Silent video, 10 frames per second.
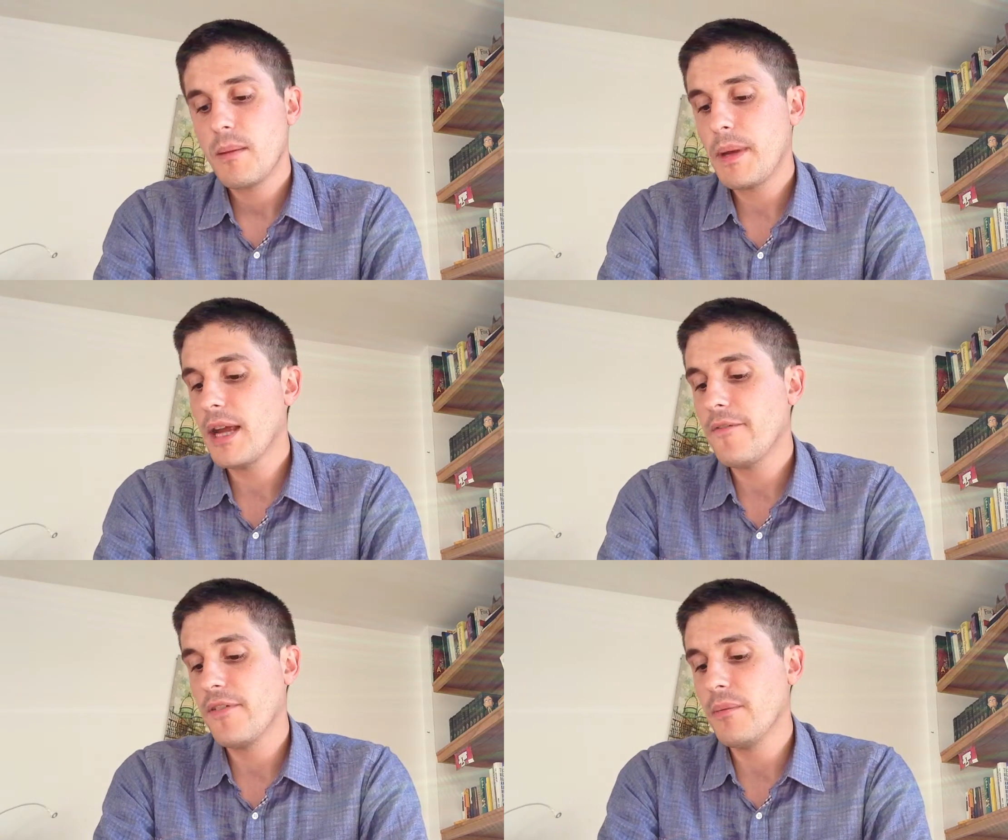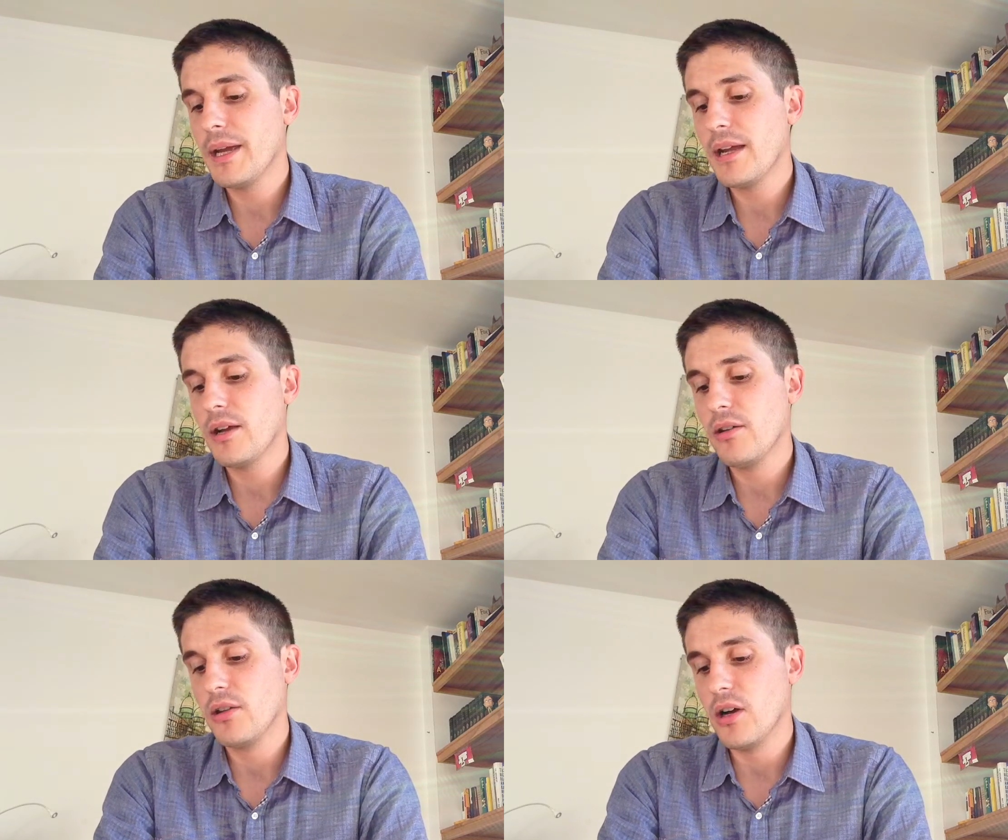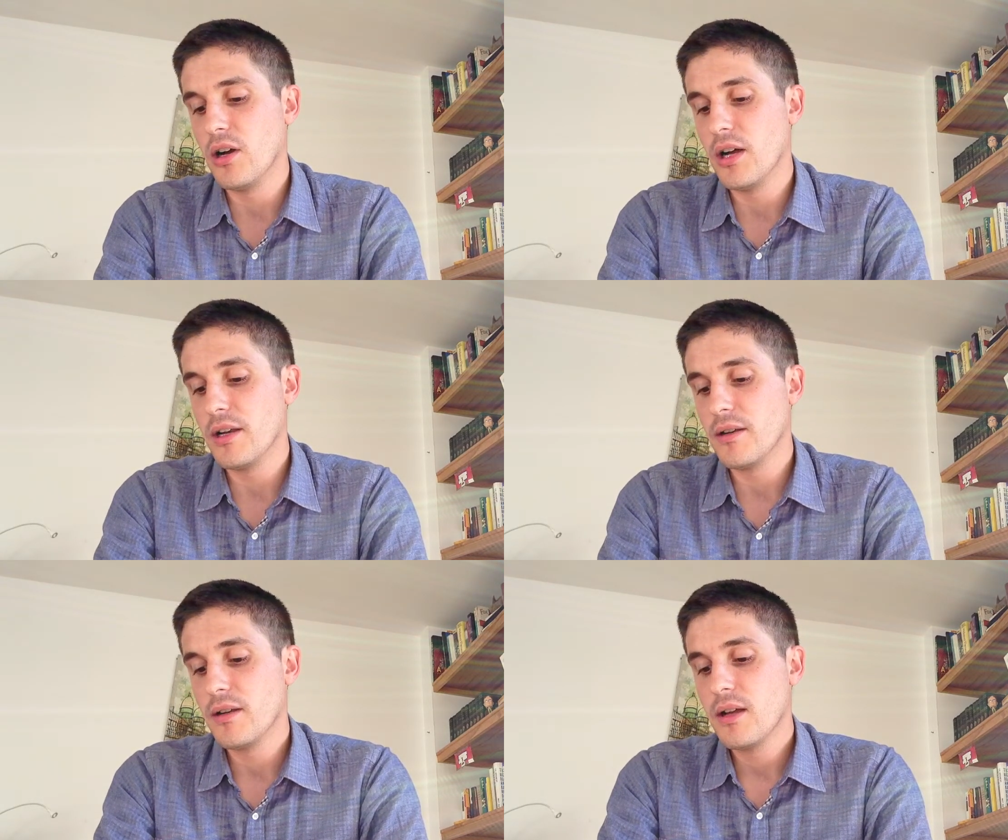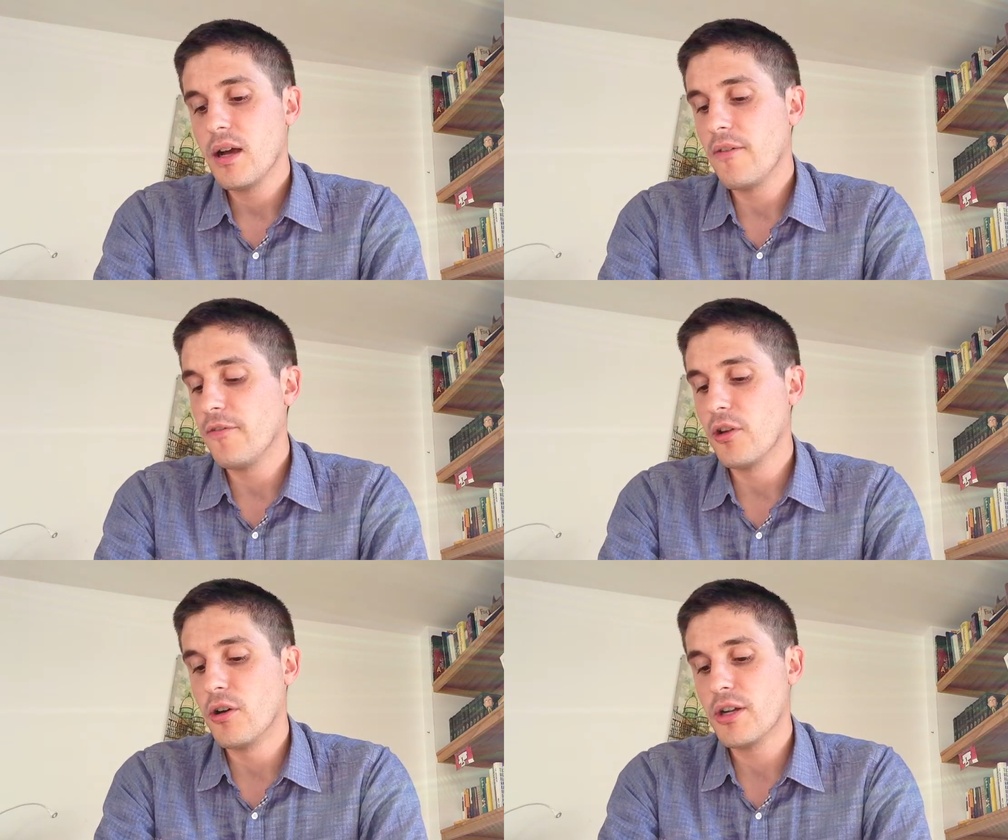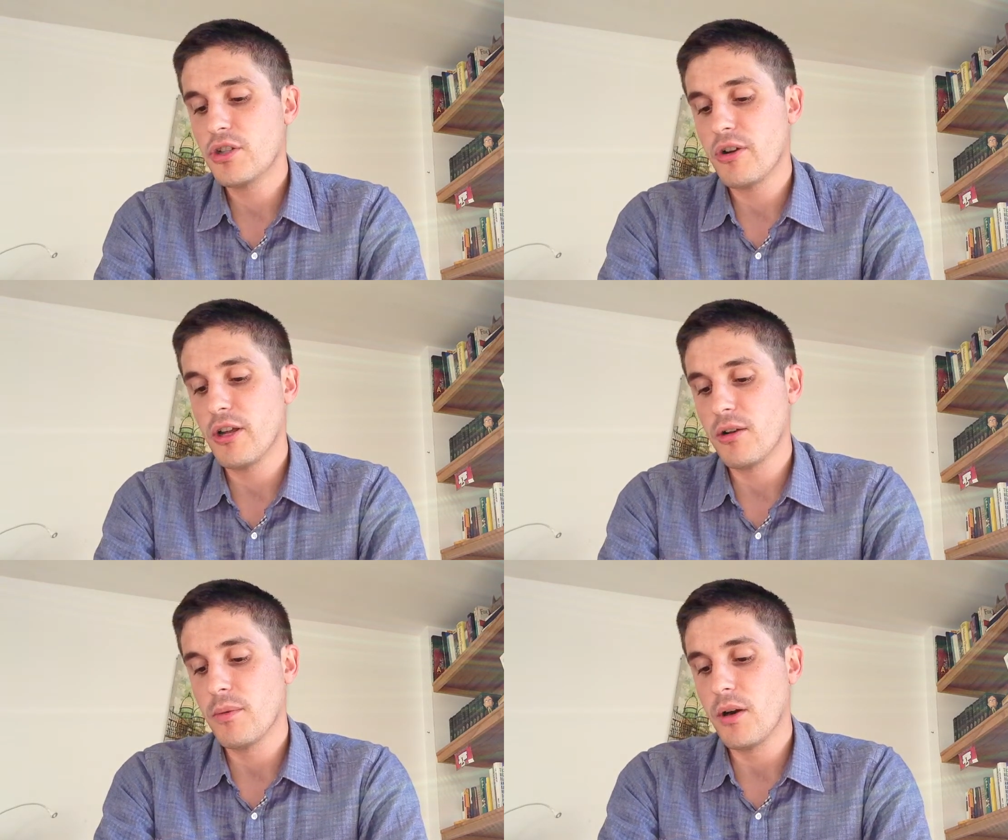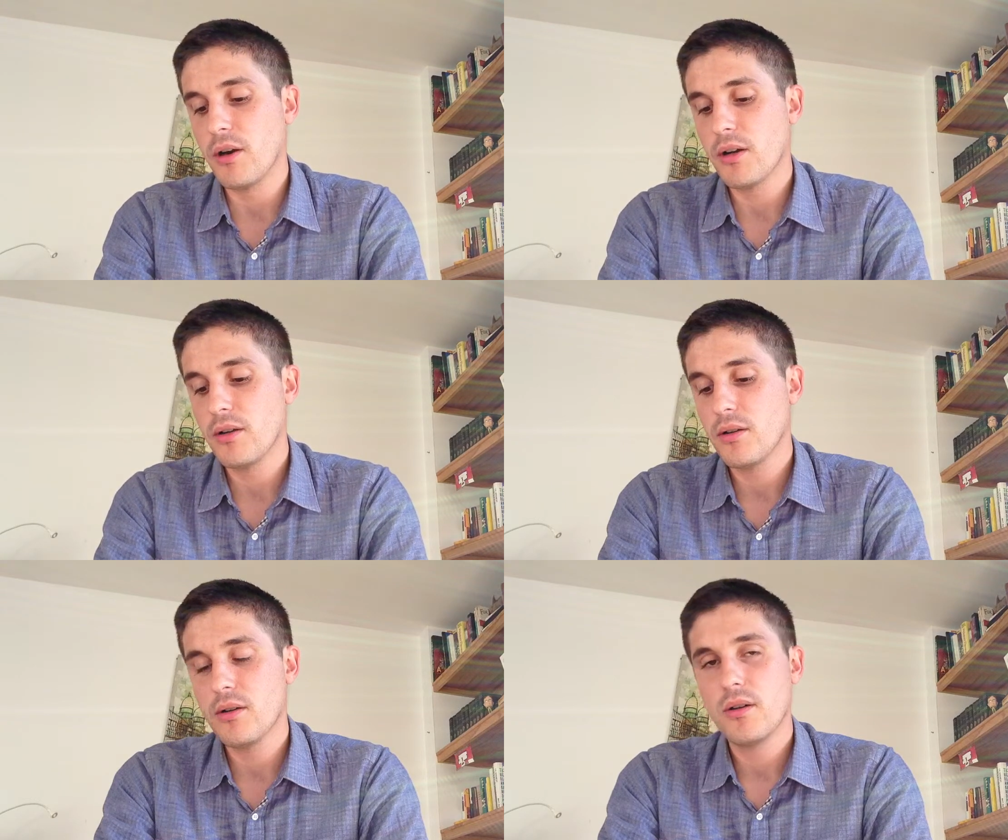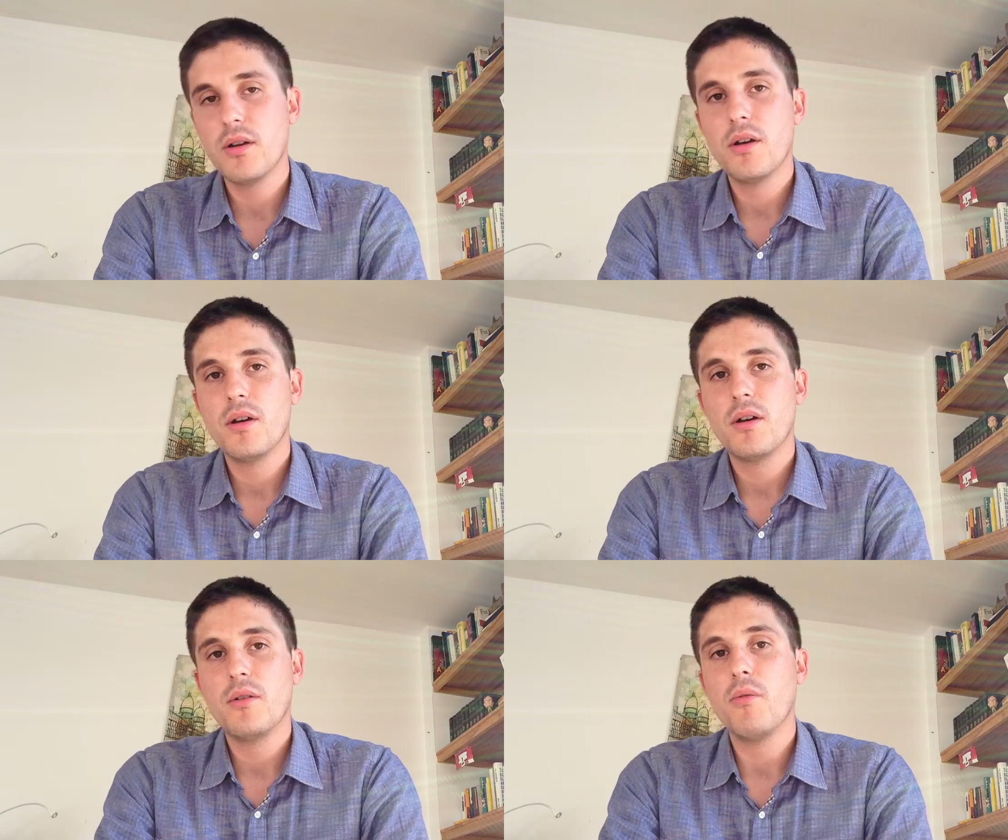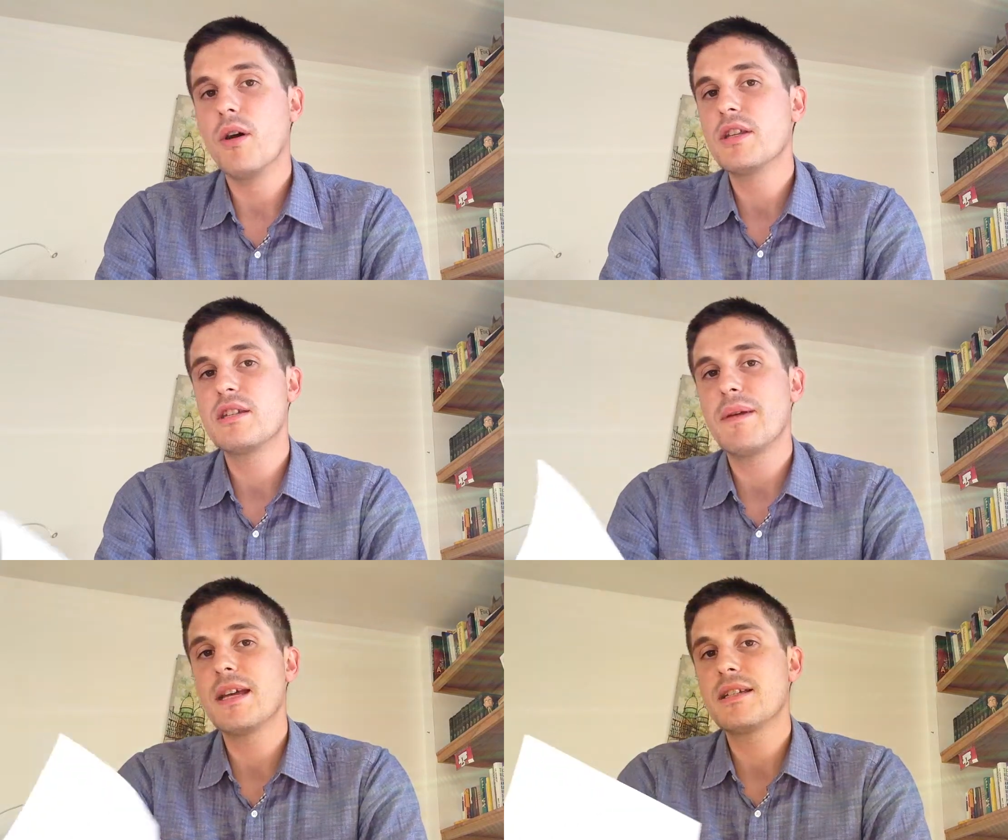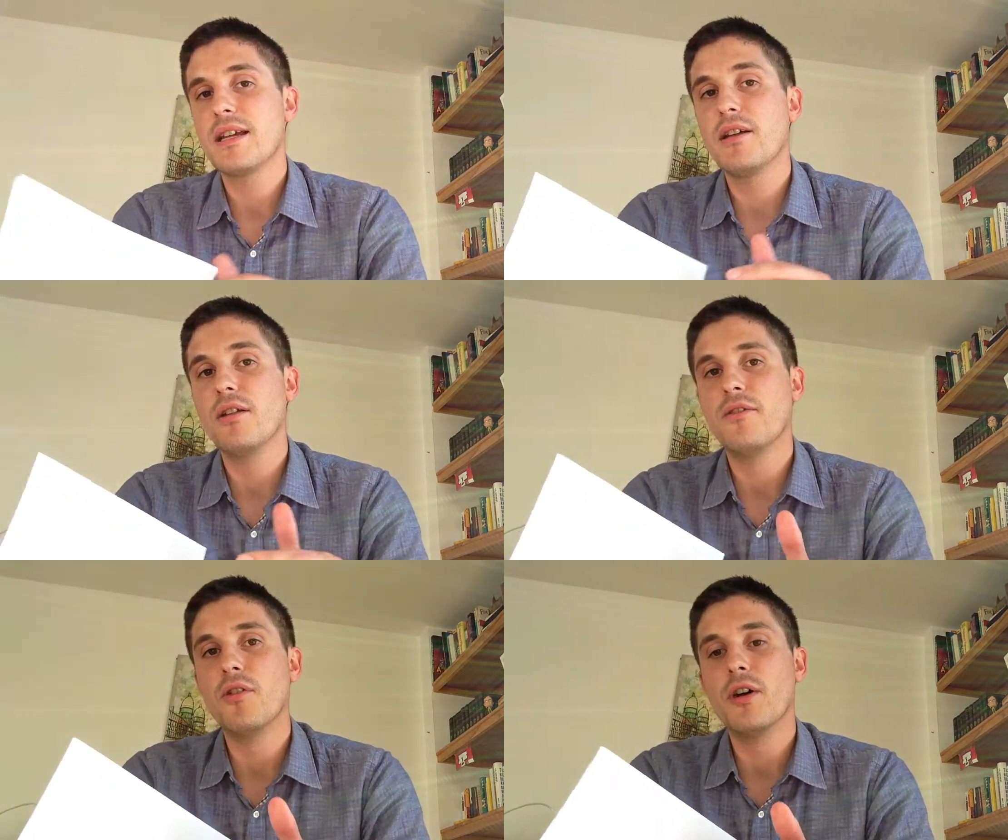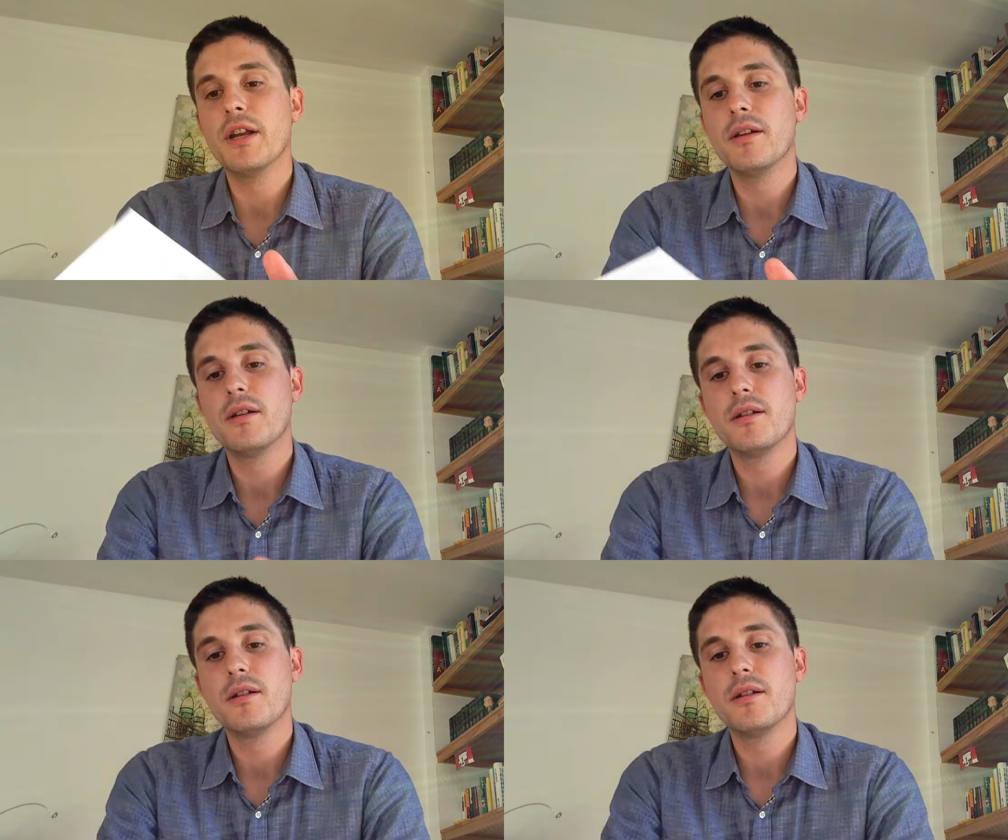Pink flamingo lawn, a Florida trailer park, one space he'll avoid.